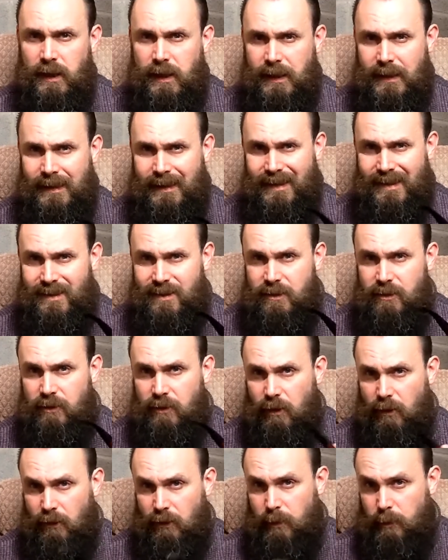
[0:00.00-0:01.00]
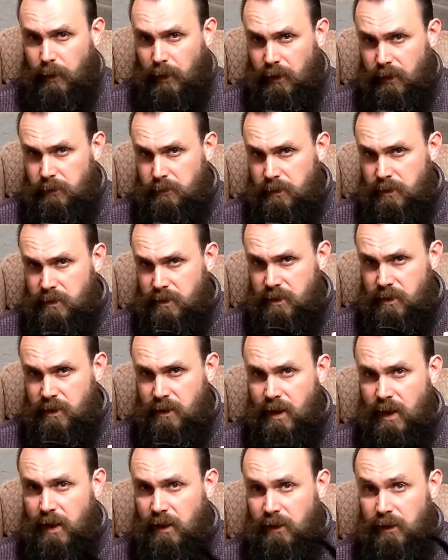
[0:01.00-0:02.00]
and it's not the pipes
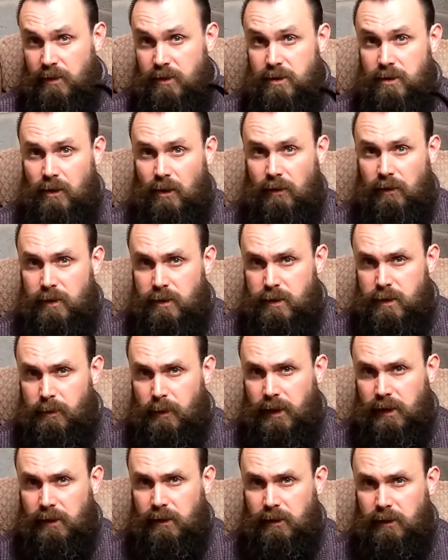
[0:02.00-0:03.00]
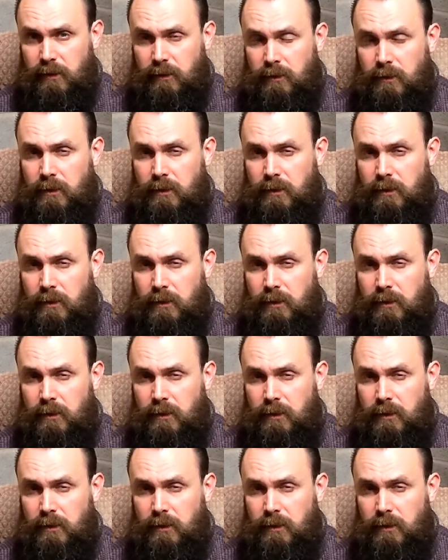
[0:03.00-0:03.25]
and it's not the tobacco,